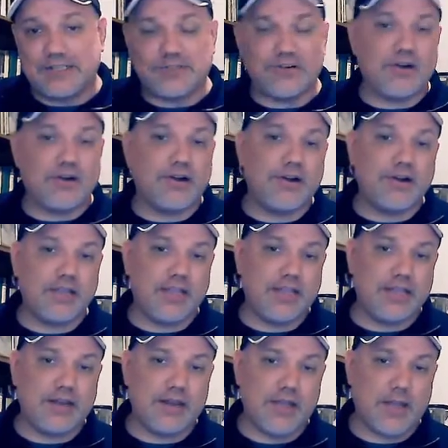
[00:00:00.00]
a strong
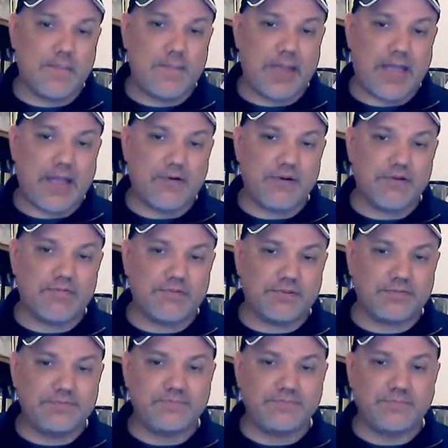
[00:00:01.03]
and
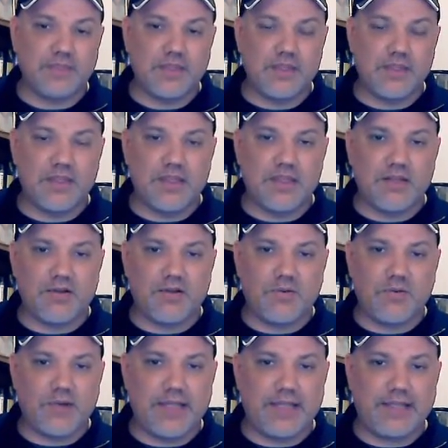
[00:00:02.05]
powerful
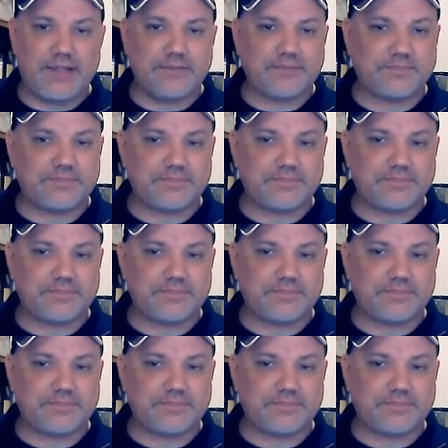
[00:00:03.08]
way.